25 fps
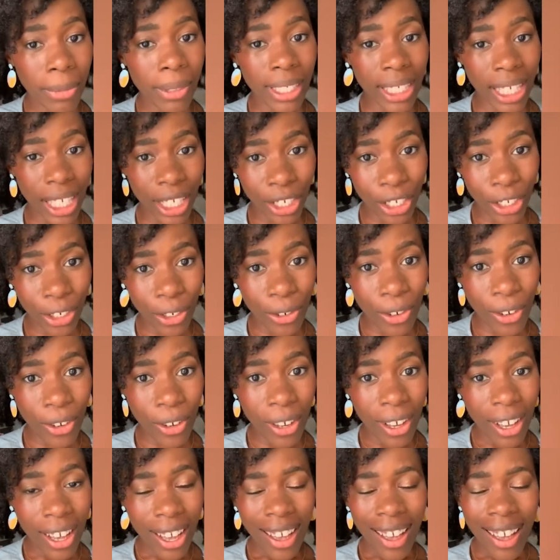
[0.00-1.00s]

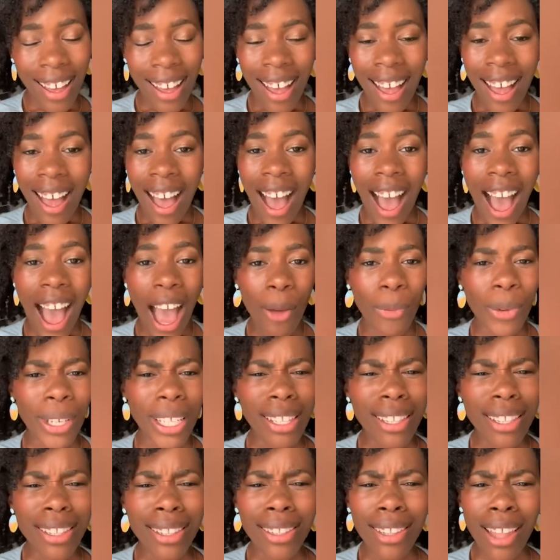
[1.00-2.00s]
Central, I
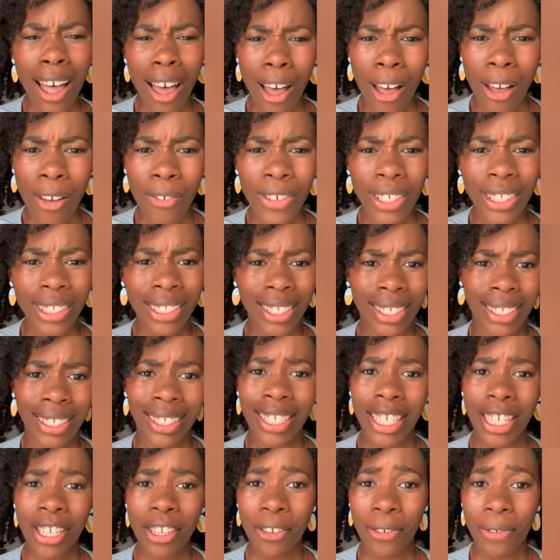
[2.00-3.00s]
would love to
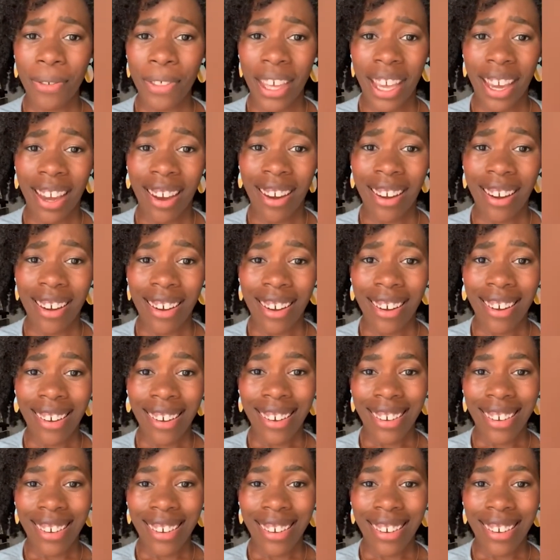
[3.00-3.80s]
see you there.